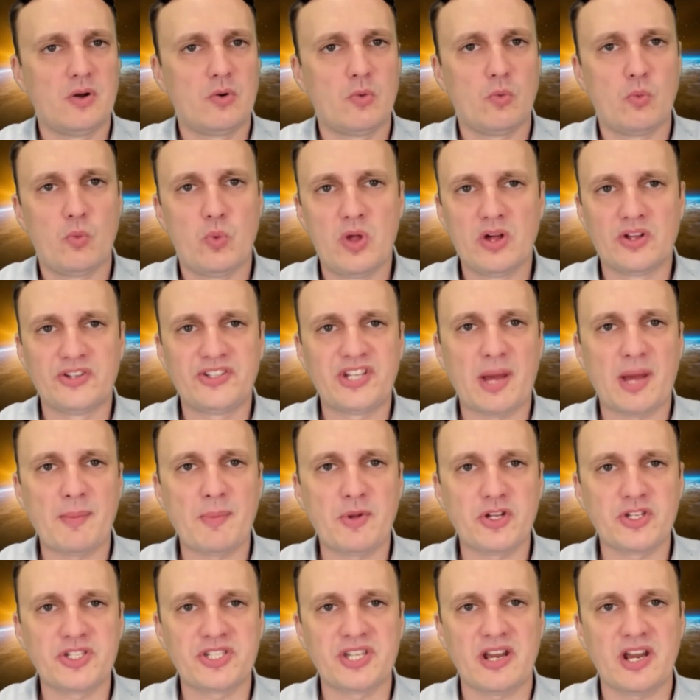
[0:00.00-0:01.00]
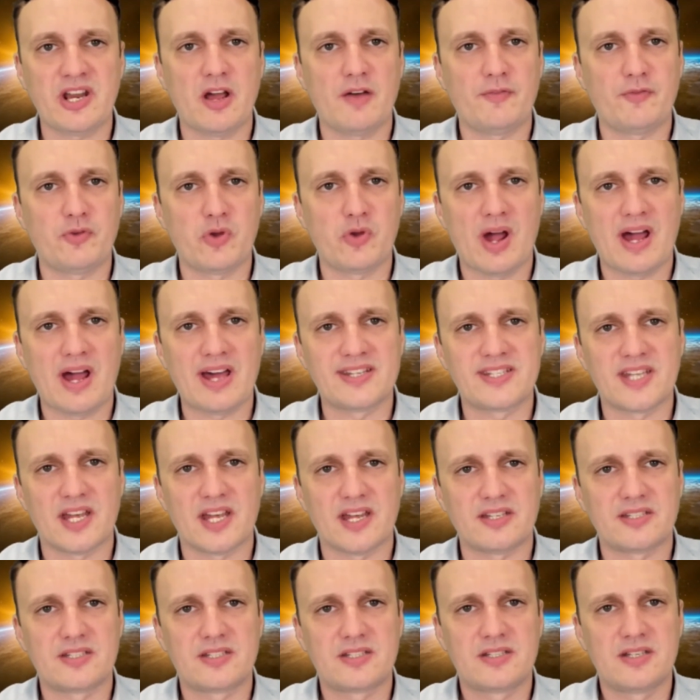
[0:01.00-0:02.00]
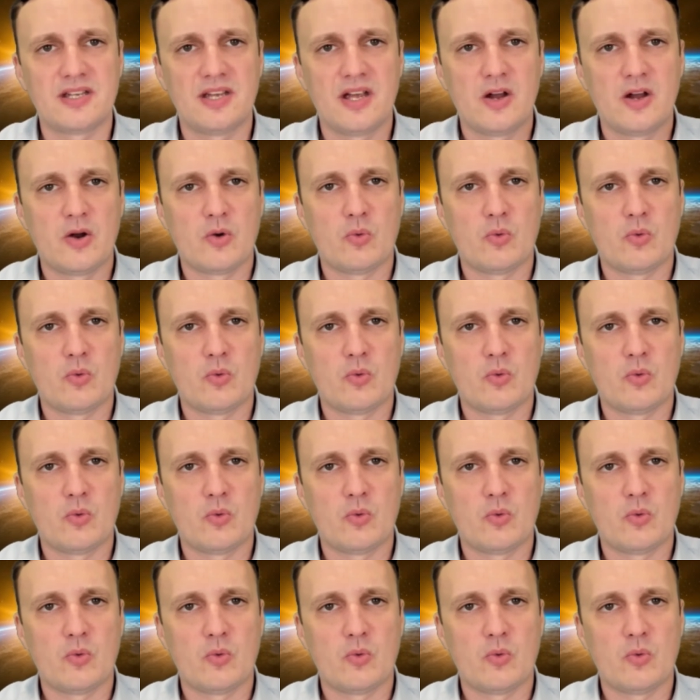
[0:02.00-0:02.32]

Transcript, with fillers: real-time understanding of your assets,